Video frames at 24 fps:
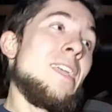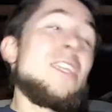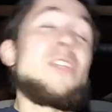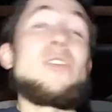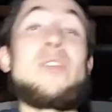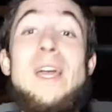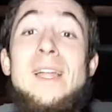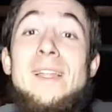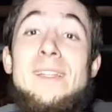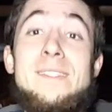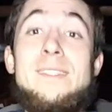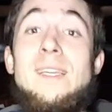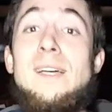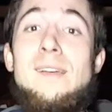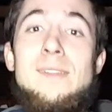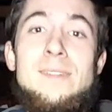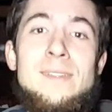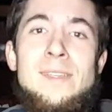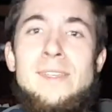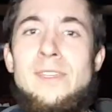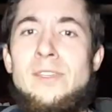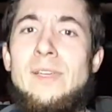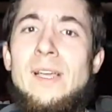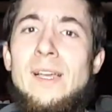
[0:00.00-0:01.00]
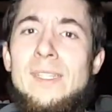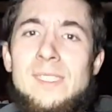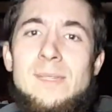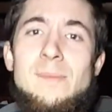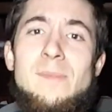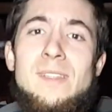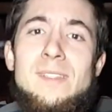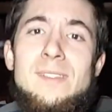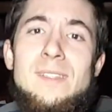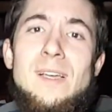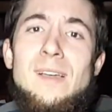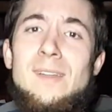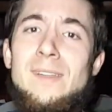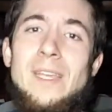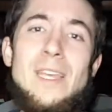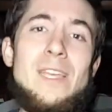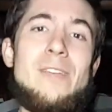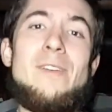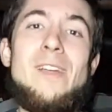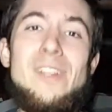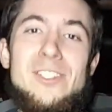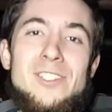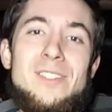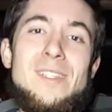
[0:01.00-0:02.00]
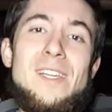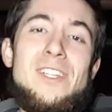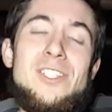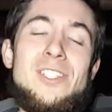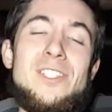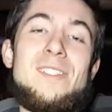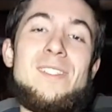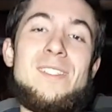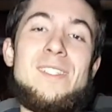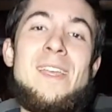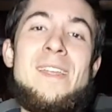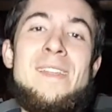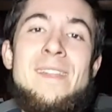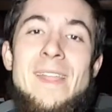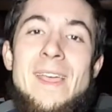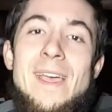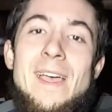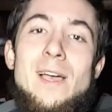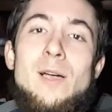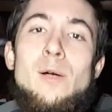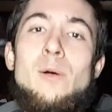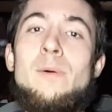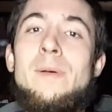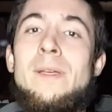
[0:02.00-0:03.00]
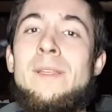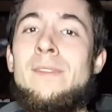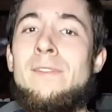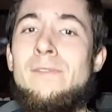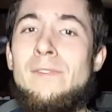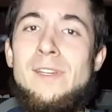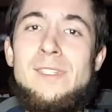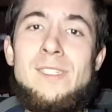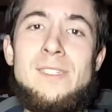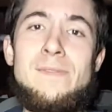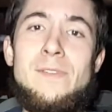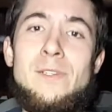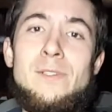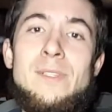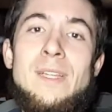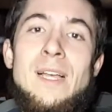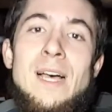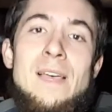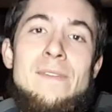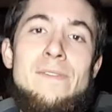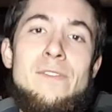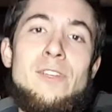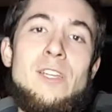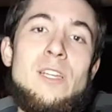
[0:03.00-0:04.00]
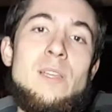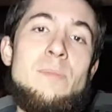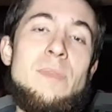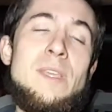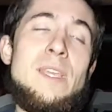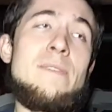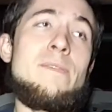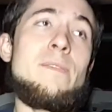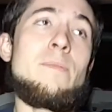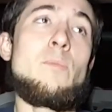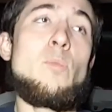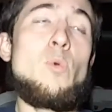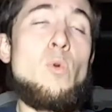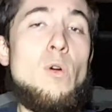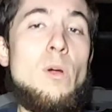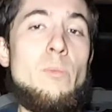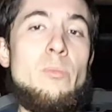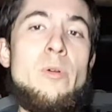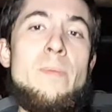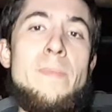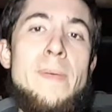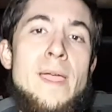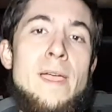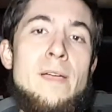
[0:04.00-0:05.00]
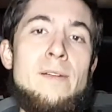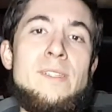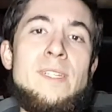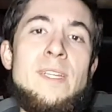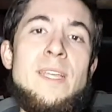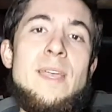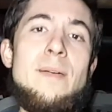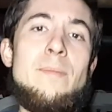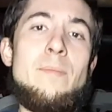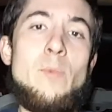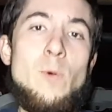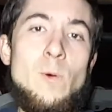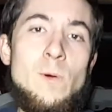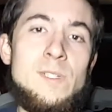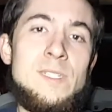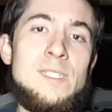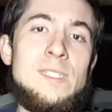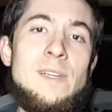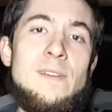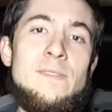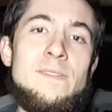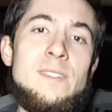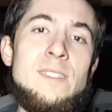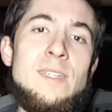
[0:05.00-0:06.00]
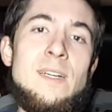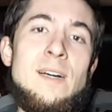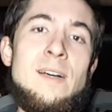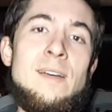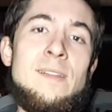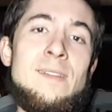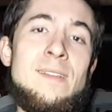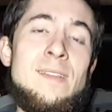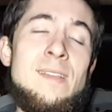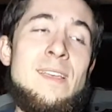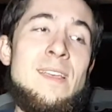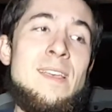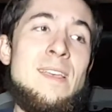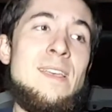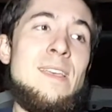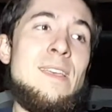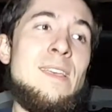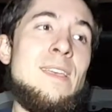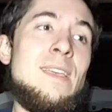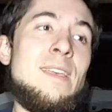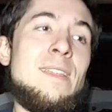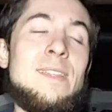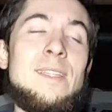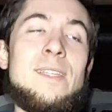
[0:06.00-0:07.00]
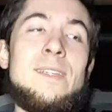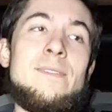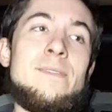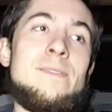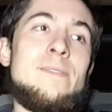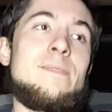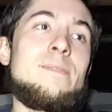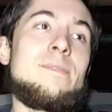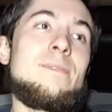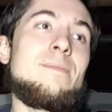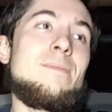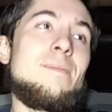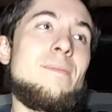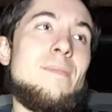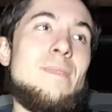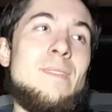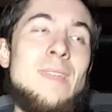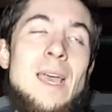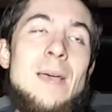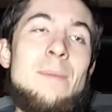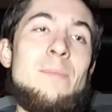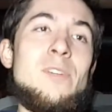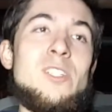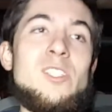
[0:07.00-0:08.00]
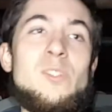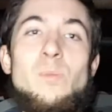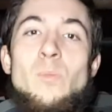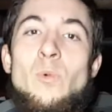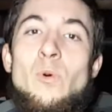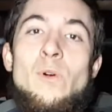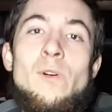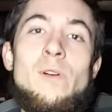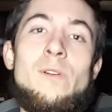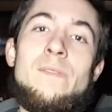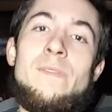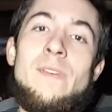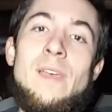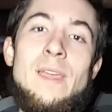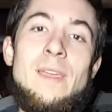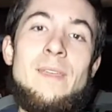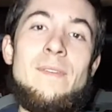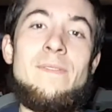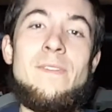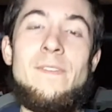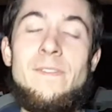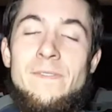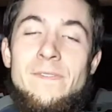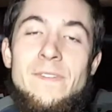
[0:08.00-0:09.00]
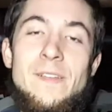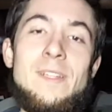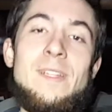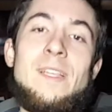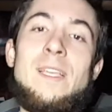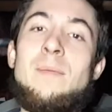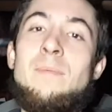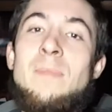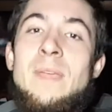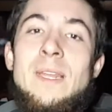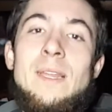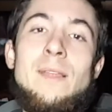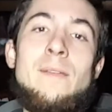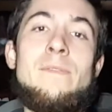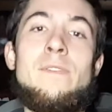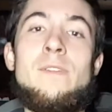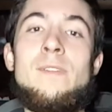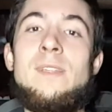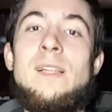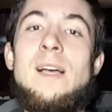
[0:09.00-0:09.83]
got it done. You got something done. Congratulations. And now in the rest of your life, you're going to be even more prepared to get more stuff done and live that much more of a fulfilling, meaningful